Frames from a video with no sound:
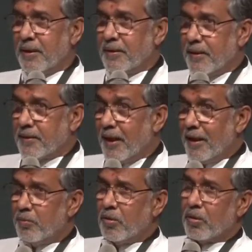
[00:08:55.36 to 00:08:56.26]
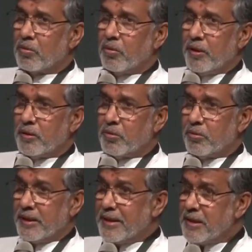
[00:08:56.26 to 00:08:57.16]
that I'm not going to
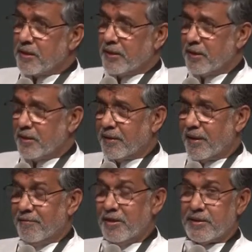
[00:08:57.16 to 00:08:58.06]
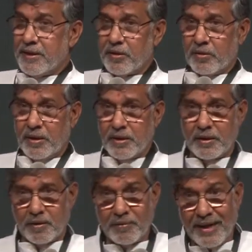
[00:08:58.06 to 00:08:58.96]
eat anything. I will sit on
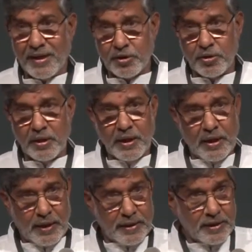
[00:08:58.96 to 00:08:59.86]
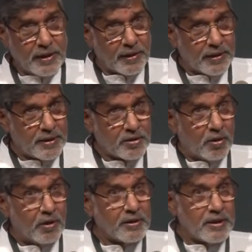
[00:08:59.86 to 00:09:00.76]
hunger fast until unless
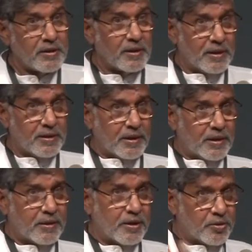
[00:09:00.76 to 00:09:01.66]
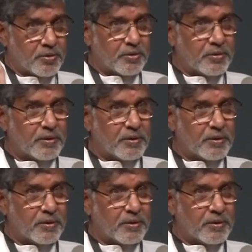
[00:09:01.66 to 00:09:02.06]
all these girls are restored.